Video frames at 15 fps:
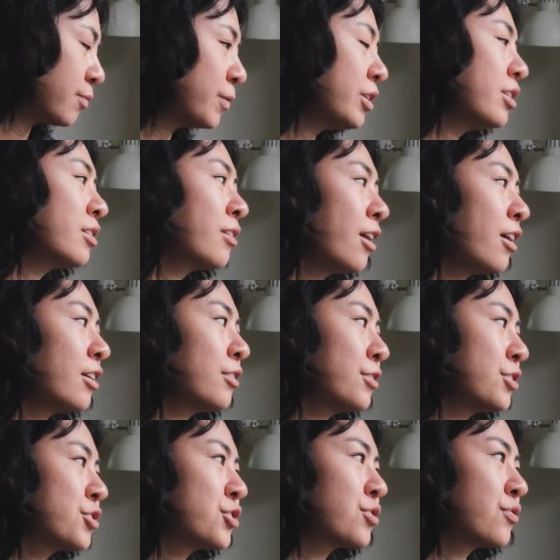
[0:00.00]
Community
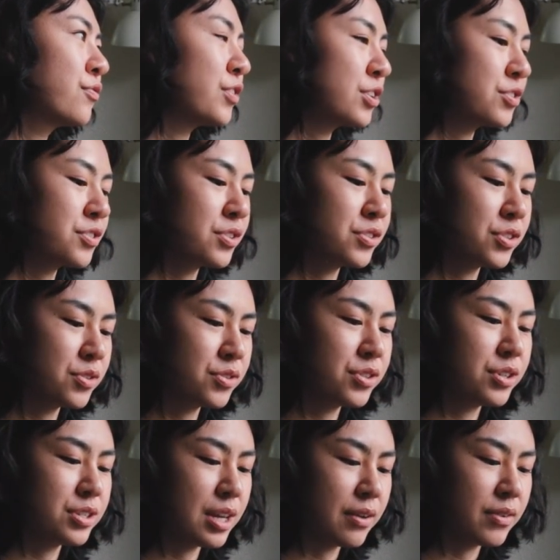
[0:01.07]
college versus
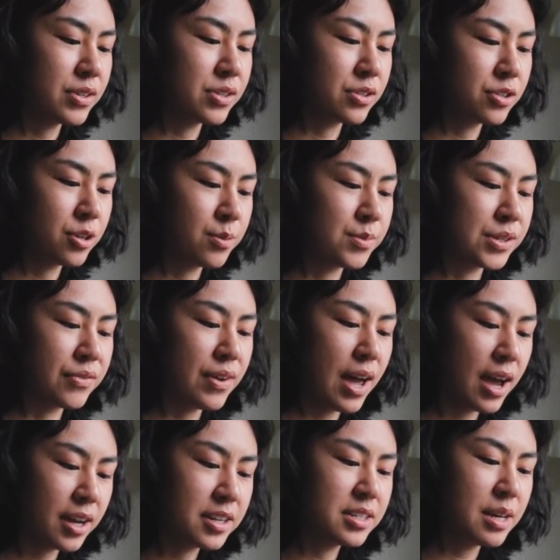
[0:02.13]
UC Davis in terms of
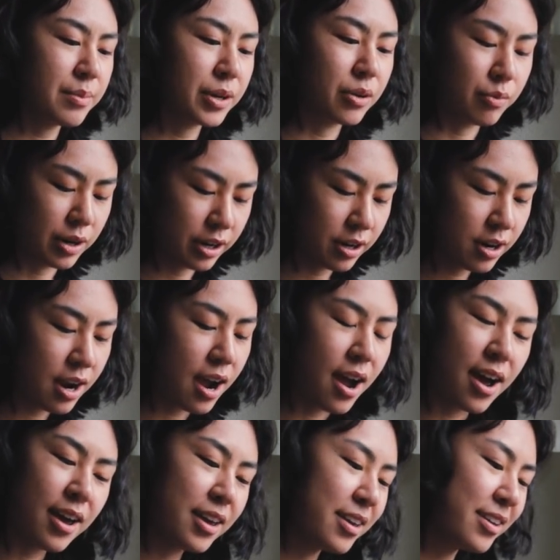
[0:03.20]
academic rigor,
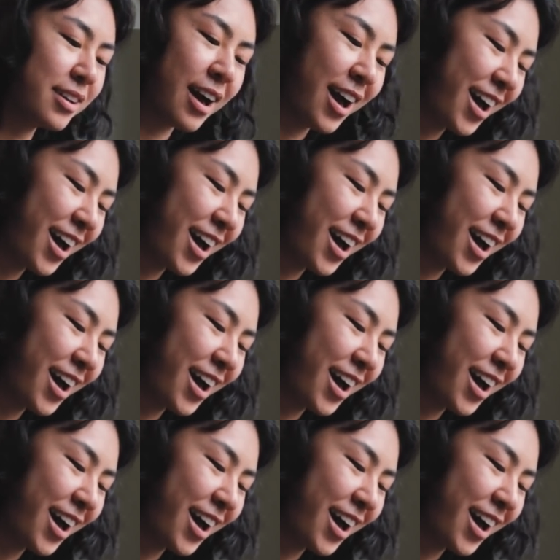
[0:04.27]
I